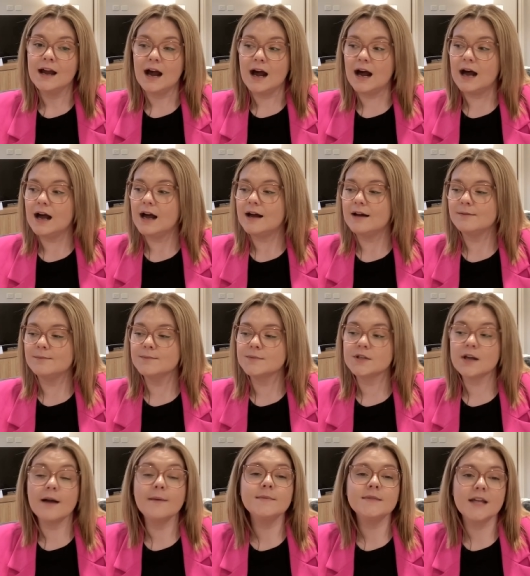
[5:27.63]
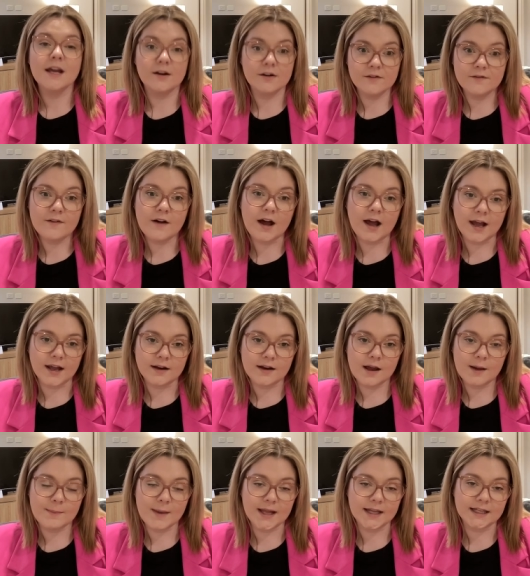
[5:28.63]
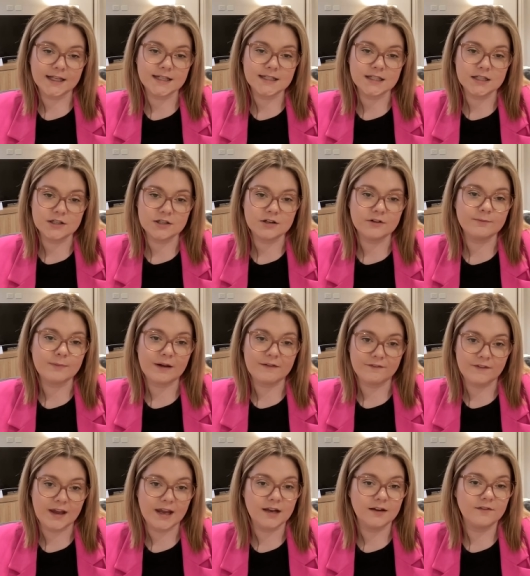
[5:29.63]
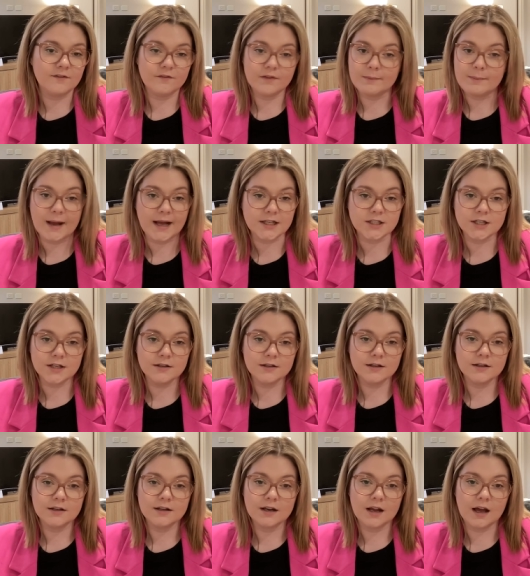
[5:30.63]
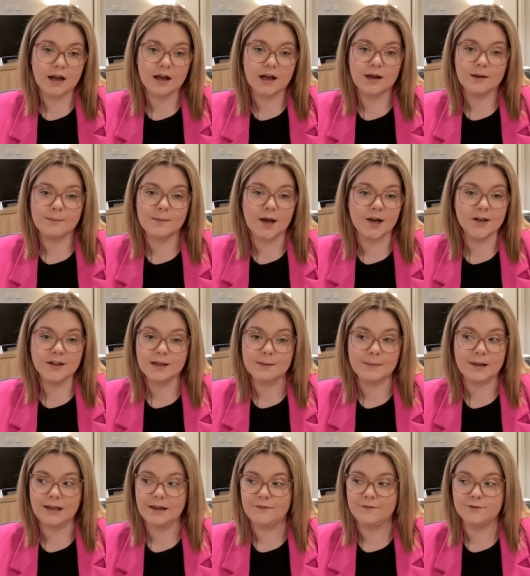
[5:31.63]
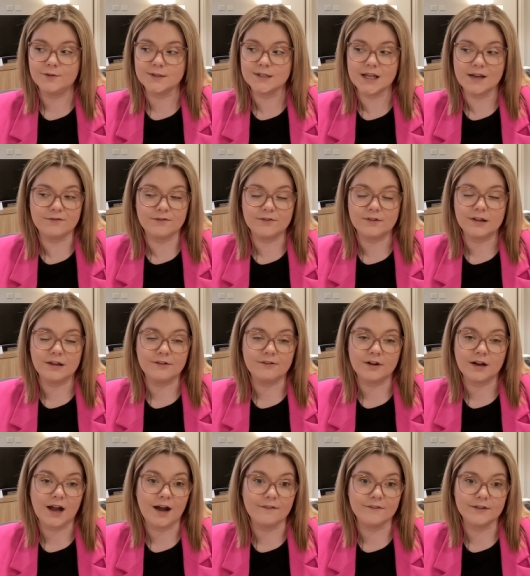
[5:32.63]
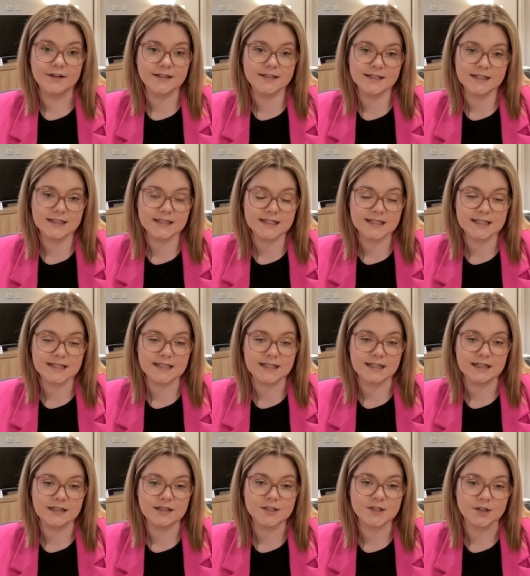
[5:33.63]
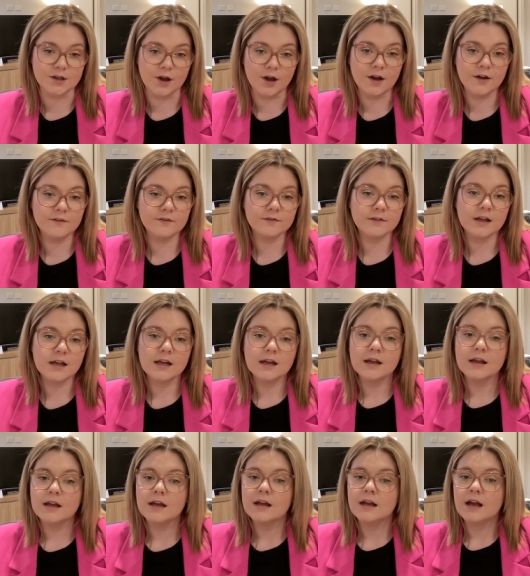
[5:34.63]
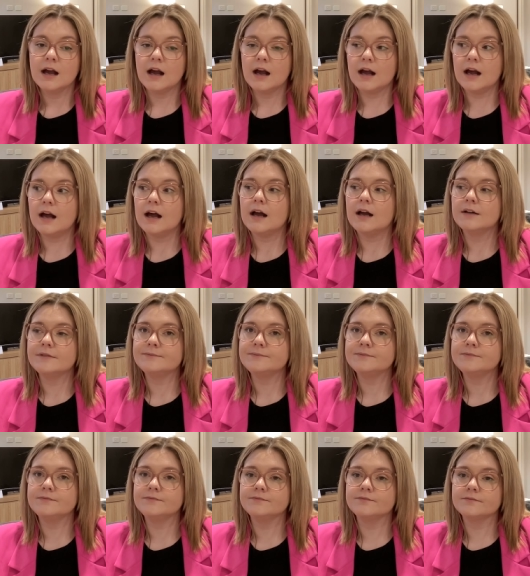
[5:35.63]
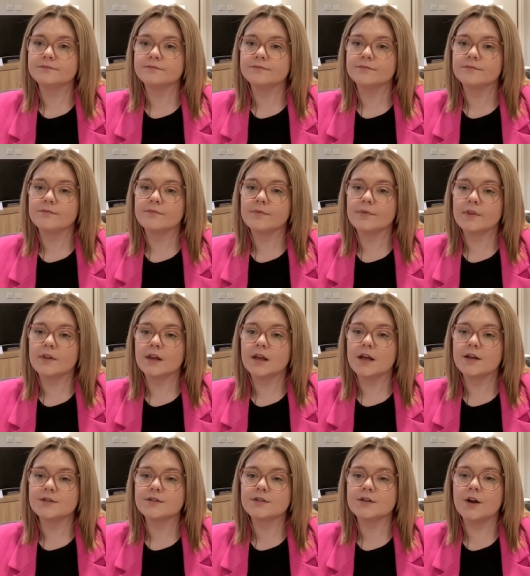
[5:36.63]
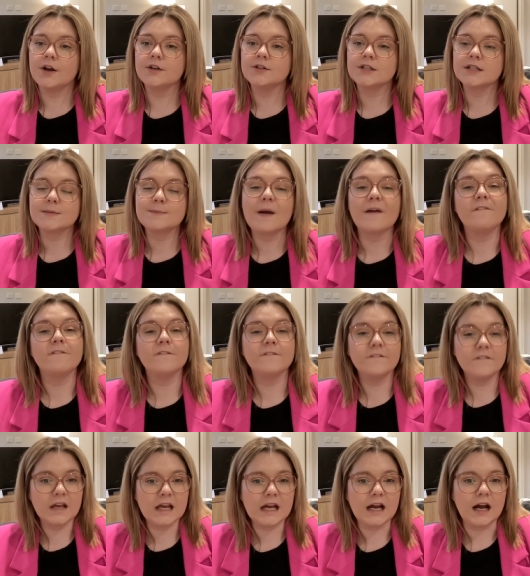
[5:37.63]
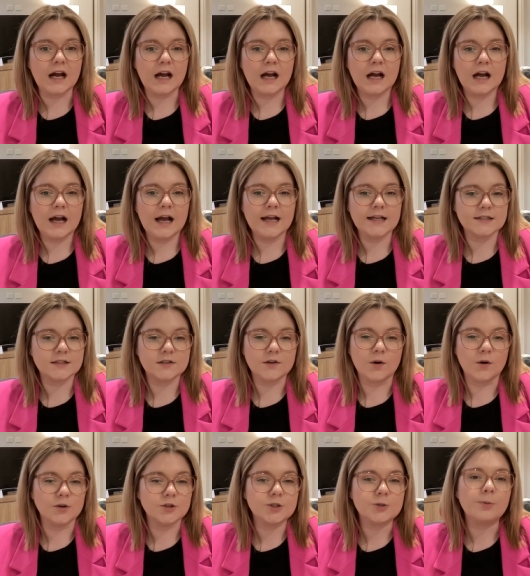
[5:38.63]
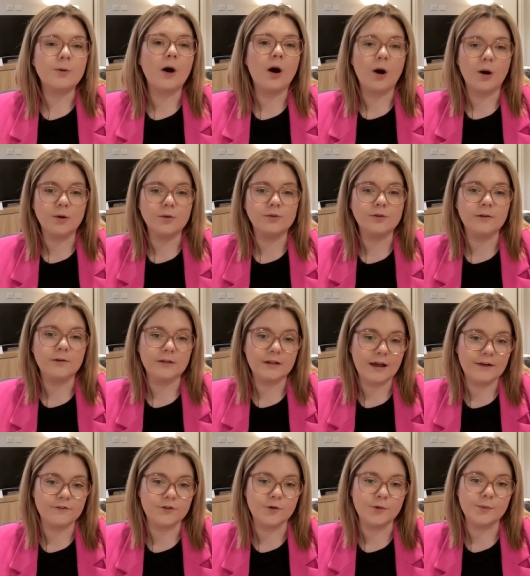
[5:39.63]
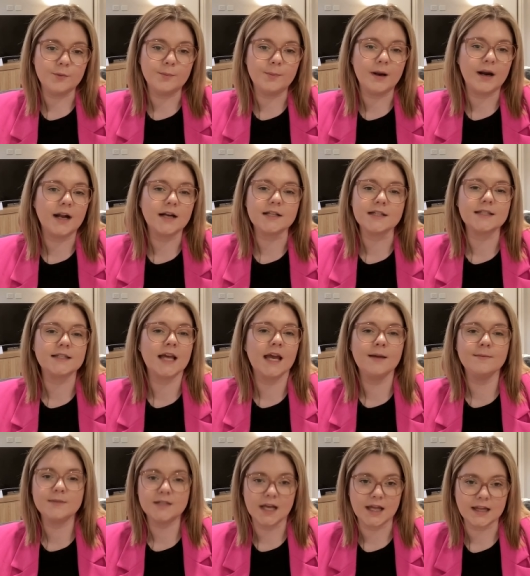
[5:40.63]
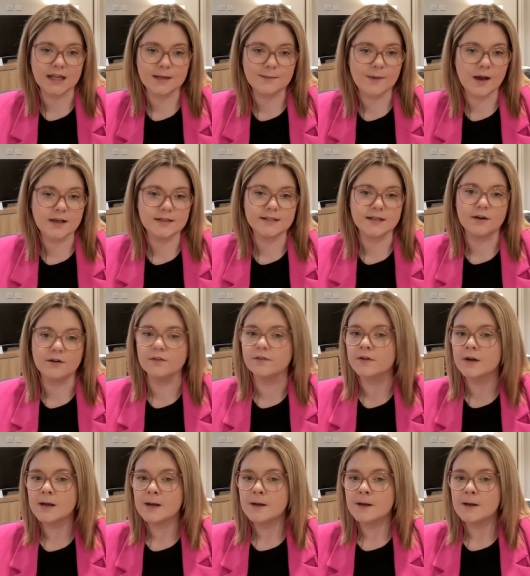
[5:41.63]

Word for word: Um, so I'm terrified about the condition of my feet for pageant. Um, I don't think my left foot's even really recovered since the city to surf. Um, so just my fear has gone to a whole new level. But I just keep telling myself